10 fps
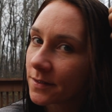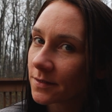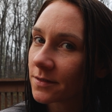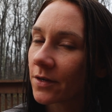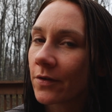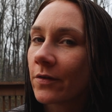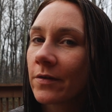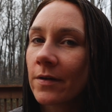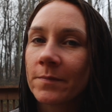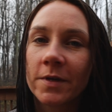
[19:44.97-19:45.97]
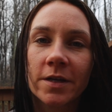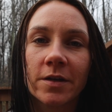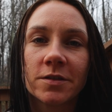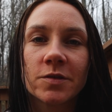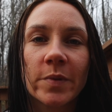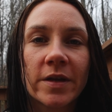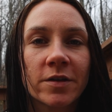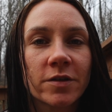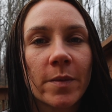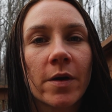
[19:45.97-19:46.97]
So I'm gonna just wait
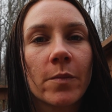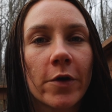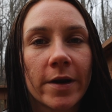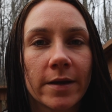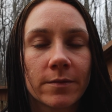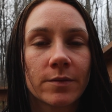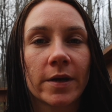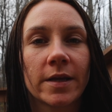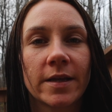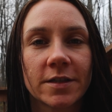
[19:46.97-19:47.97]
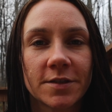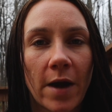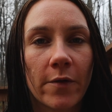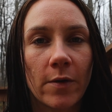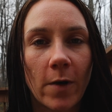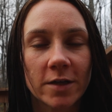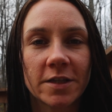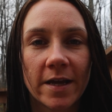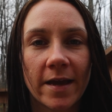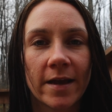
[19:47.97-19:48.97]
until tomorrow morning when I take a shower and wash
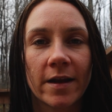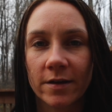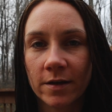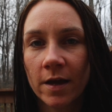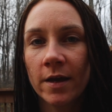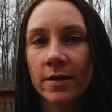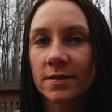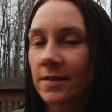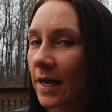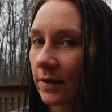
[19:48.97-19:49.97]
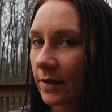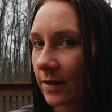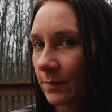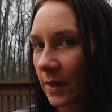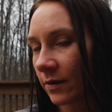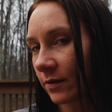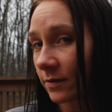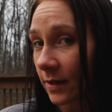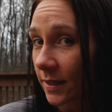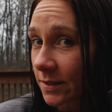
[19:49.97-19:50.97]
it, and I'll style it and make it
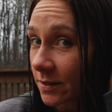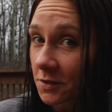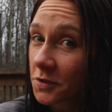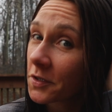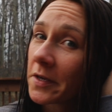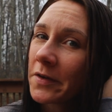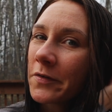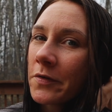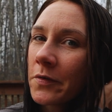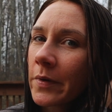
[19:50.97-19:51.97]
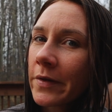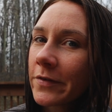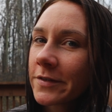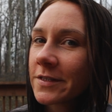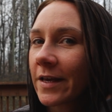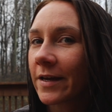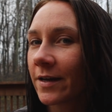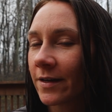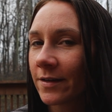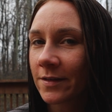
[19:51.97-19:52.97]
look nice, and I'll show you what it looks
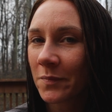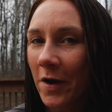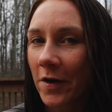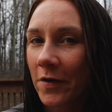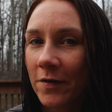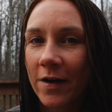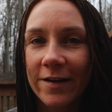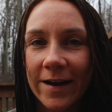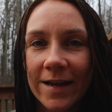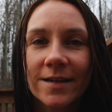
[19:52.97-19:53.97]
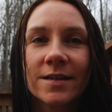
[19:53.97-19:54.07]
like tomorrow. All right?